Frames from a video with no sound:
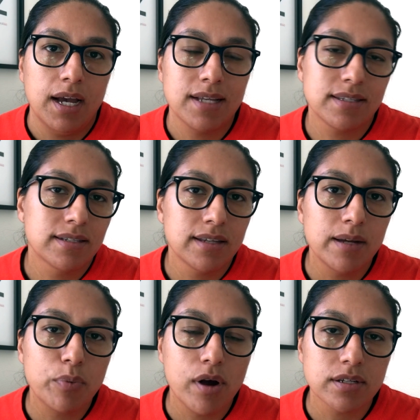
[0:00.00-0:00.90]
As the
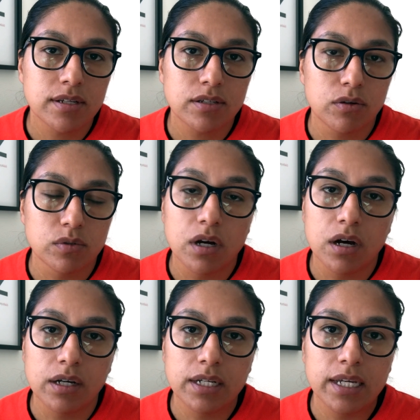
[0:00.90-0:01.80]
design process goes
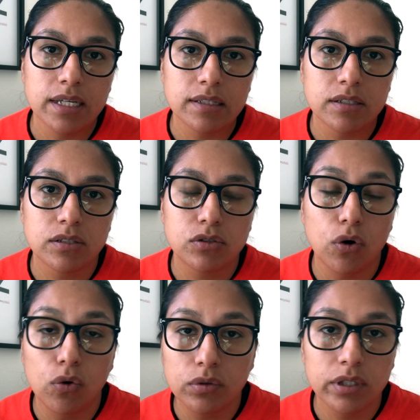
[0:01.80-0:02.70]
on, it's
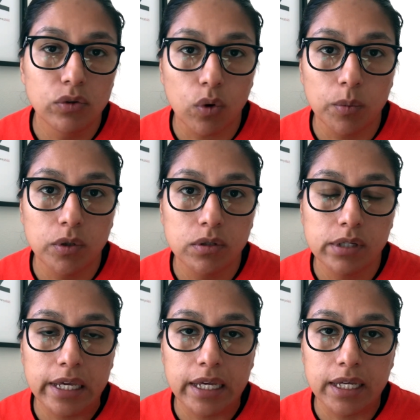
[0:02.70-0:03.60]
totally
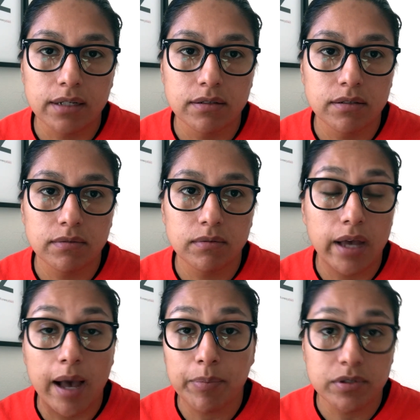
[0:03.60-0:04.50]
normal and
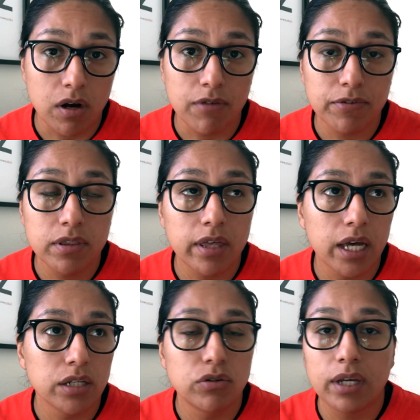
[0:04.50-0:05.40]
happens often
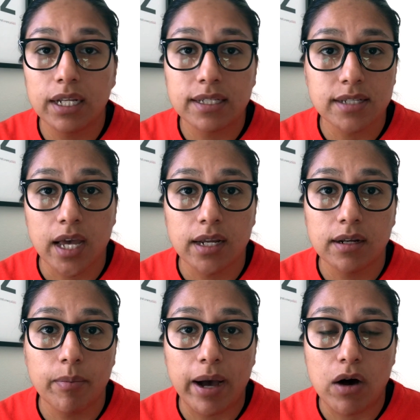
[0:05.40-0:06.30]
that you get excited
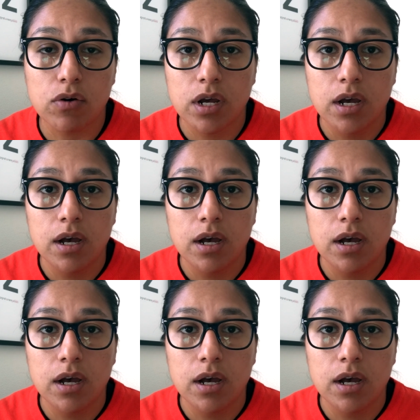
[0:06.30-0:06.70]
about